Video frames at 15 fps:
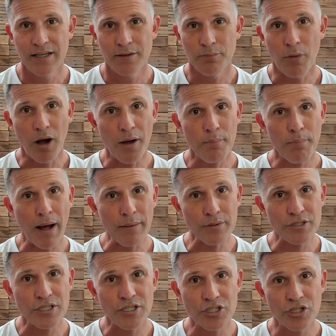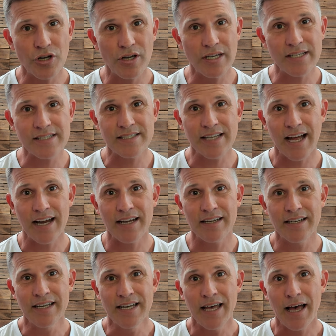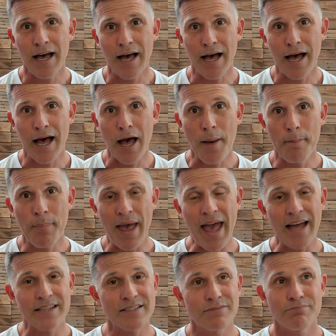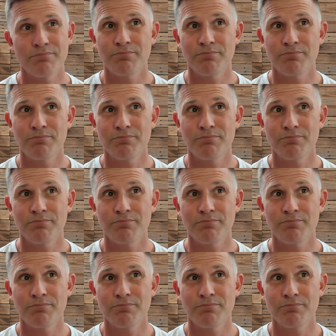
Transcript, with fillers: My publishing journey started about